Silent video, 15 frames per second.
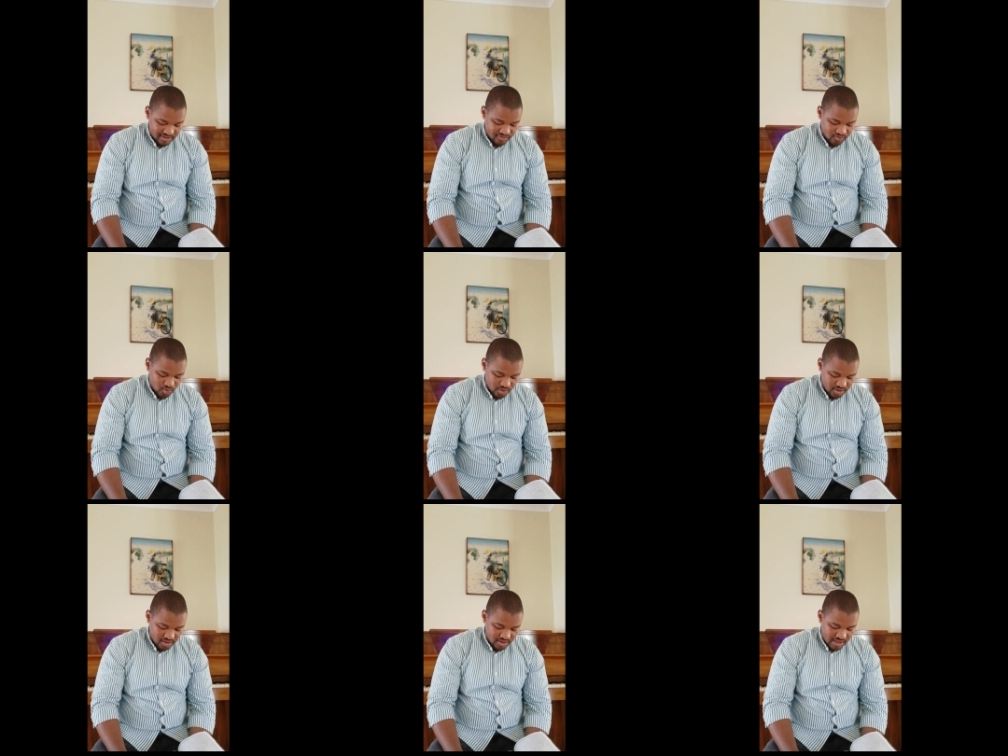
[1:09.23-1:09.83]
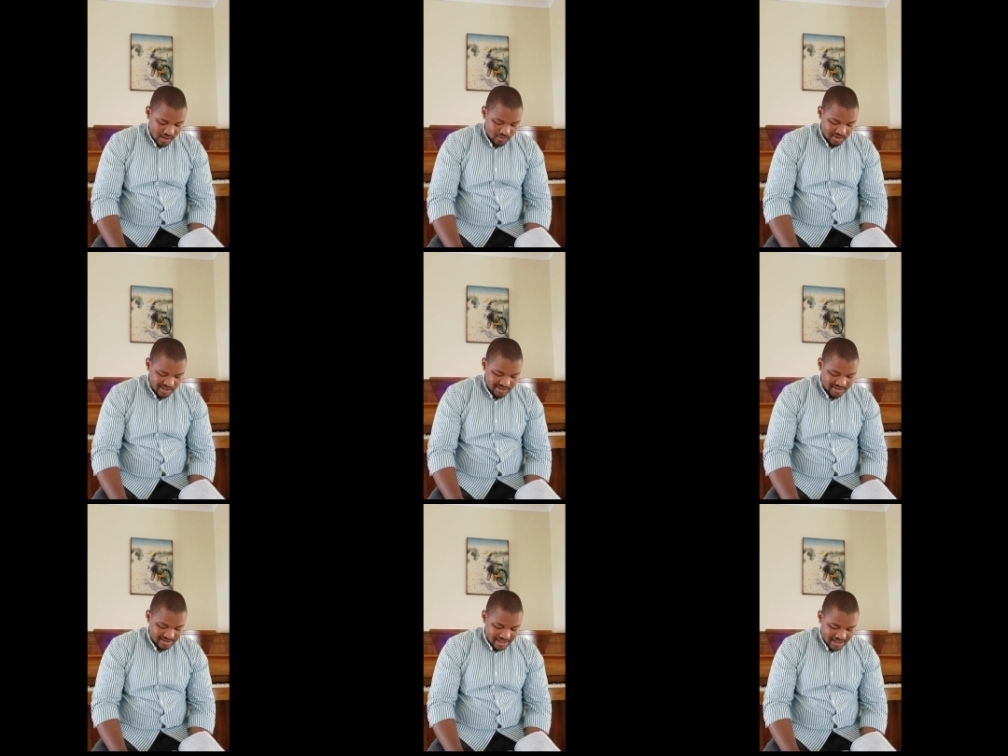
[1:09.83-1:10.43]
Verse 14 I
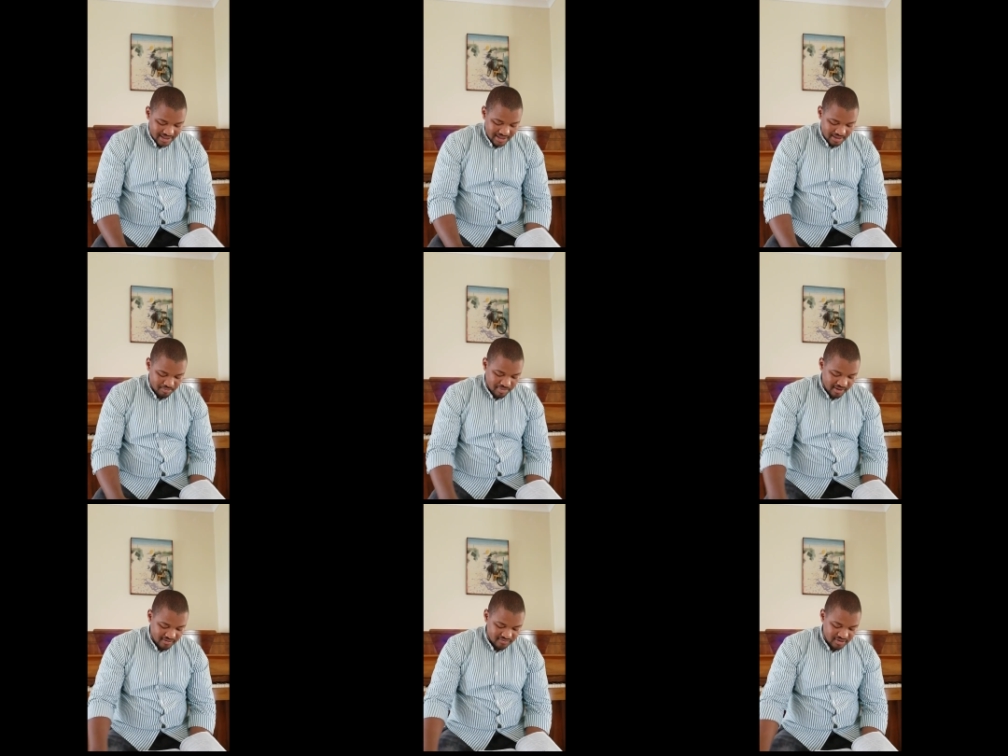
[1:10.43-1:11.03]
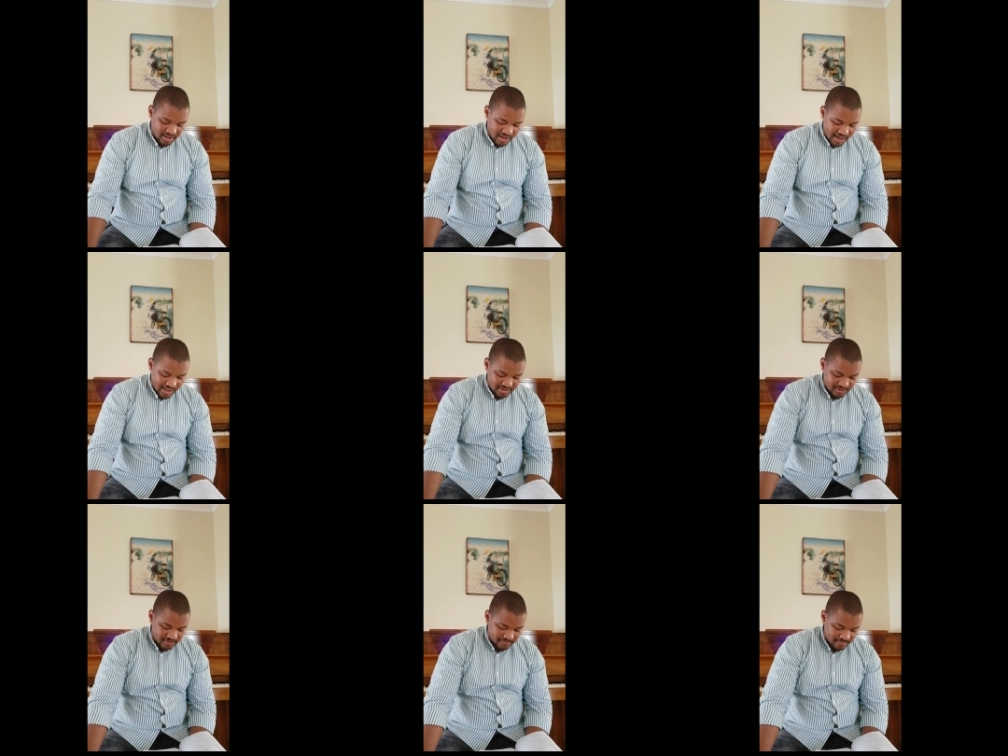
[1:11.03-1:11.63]
will ascend above the
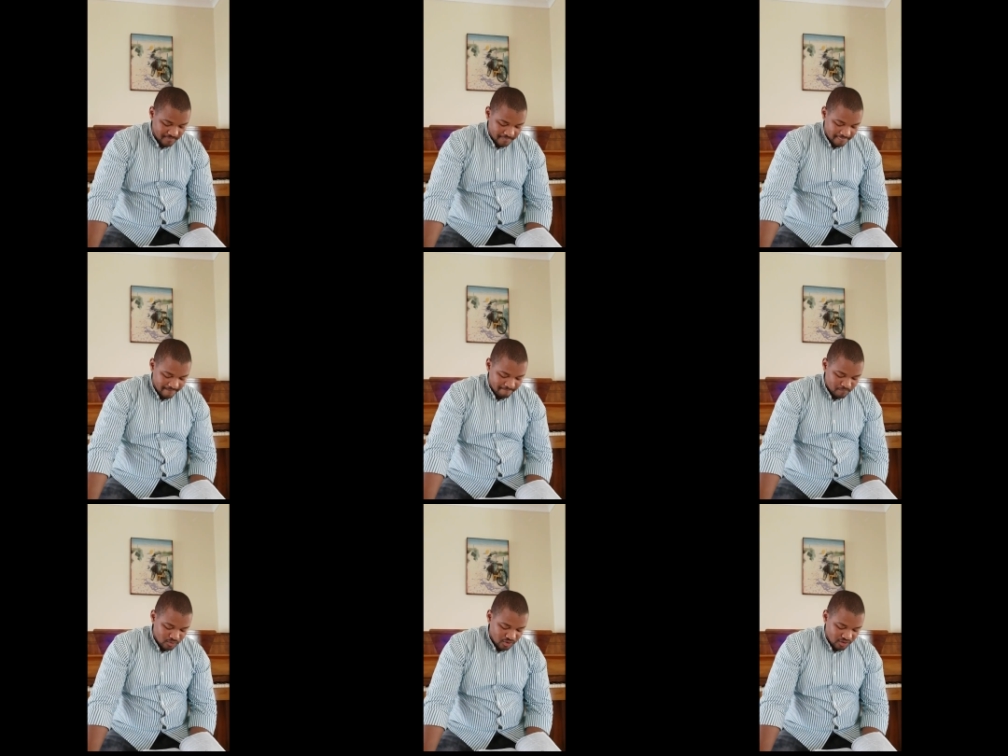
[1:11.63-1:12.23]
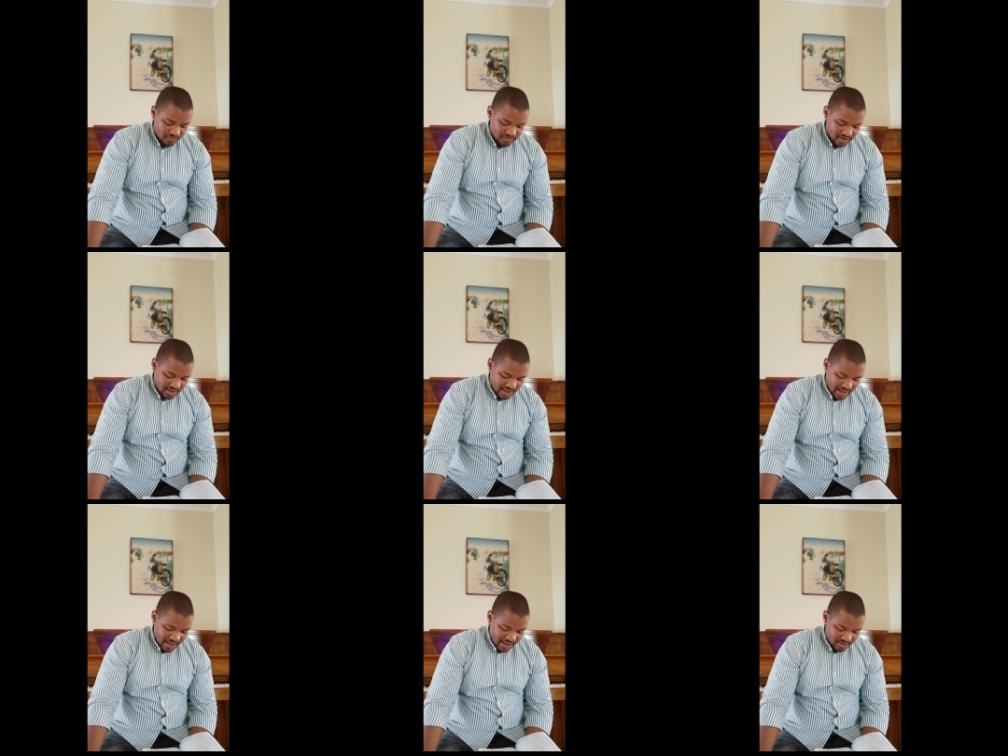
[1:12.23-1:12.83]
heights of the
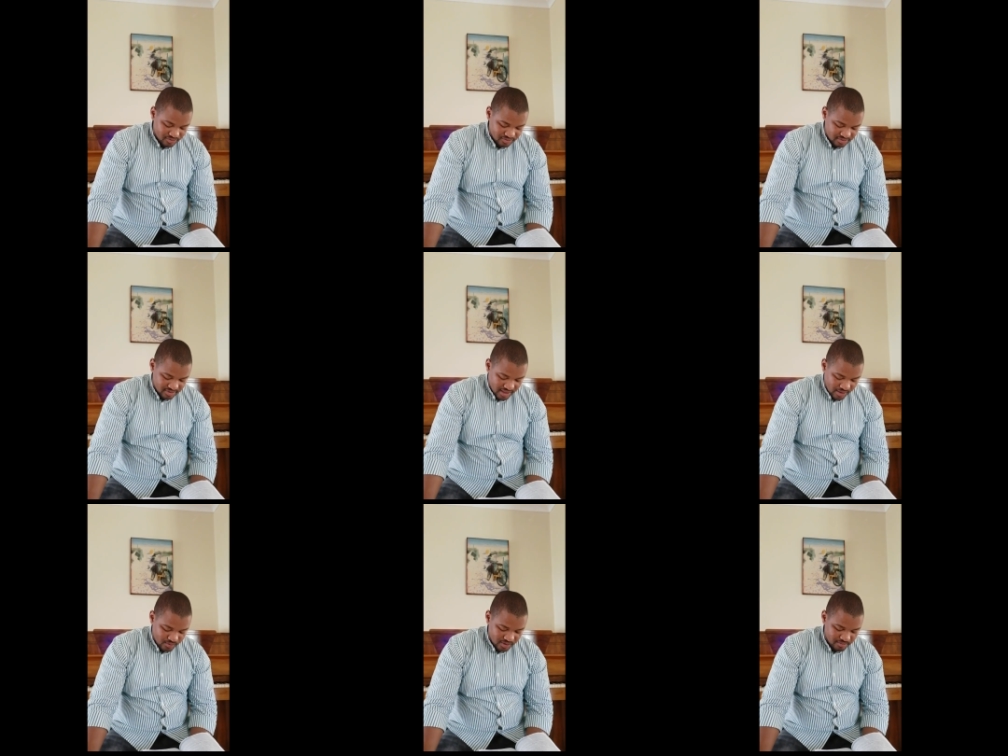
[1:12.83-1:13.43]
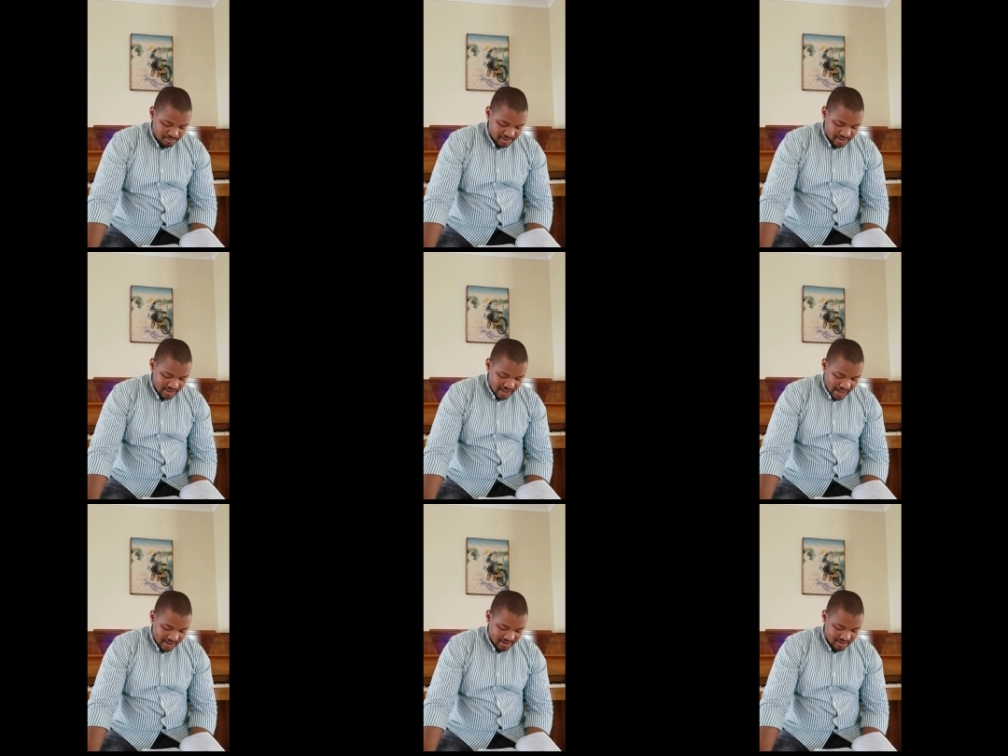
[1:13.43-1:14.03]
clouds. I will
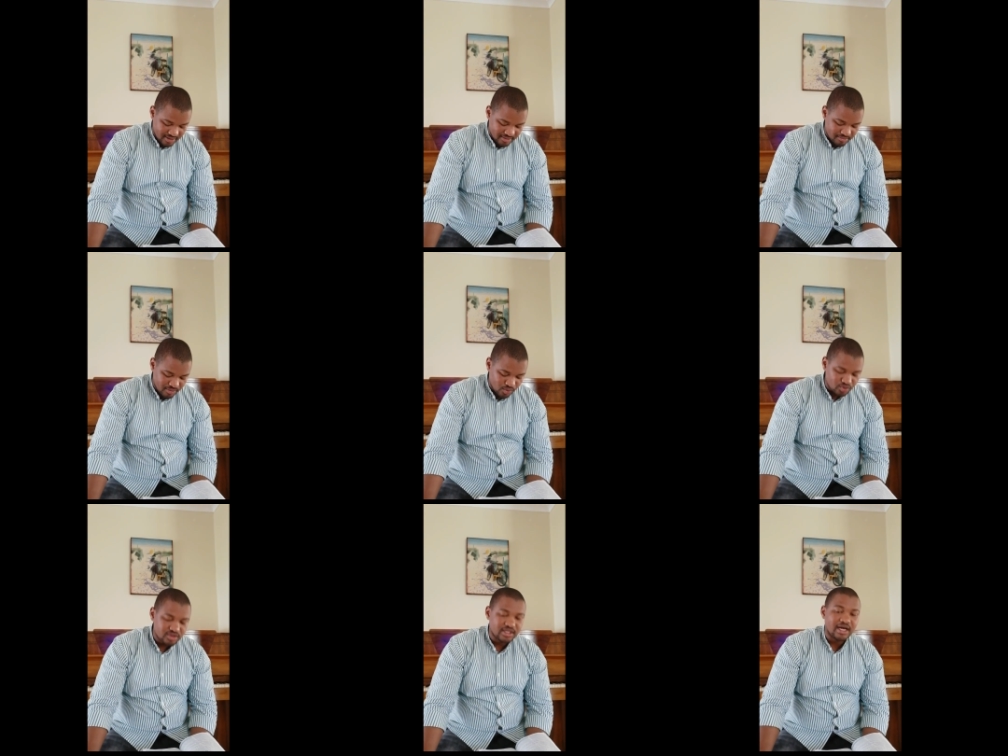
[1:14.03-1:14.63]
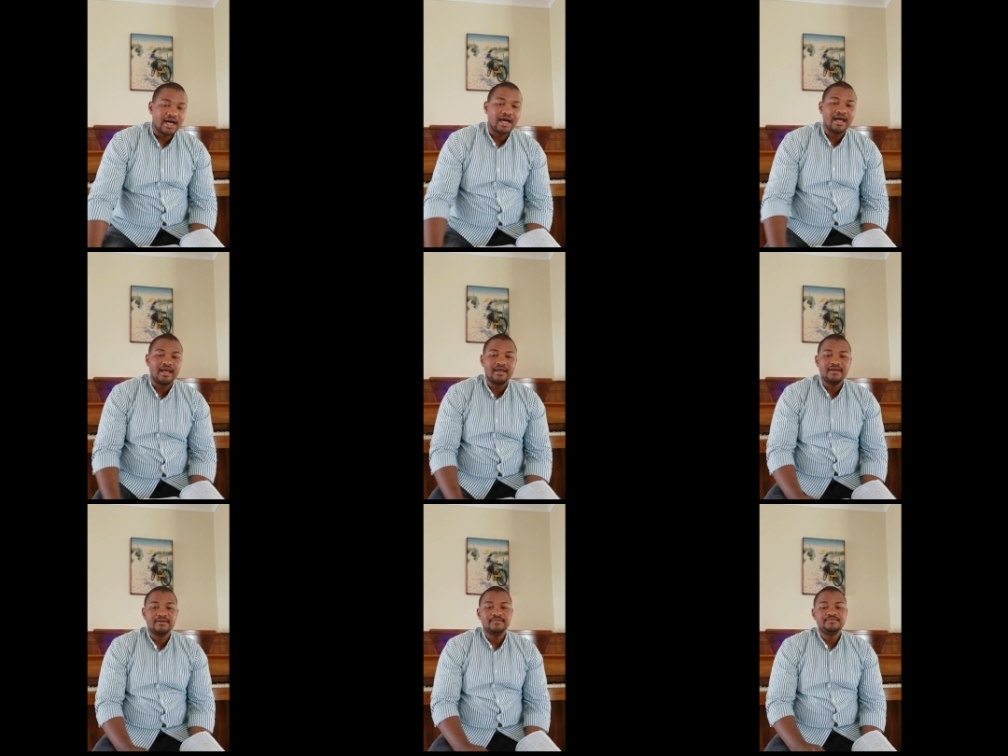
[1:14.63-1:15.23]
be like the Most High.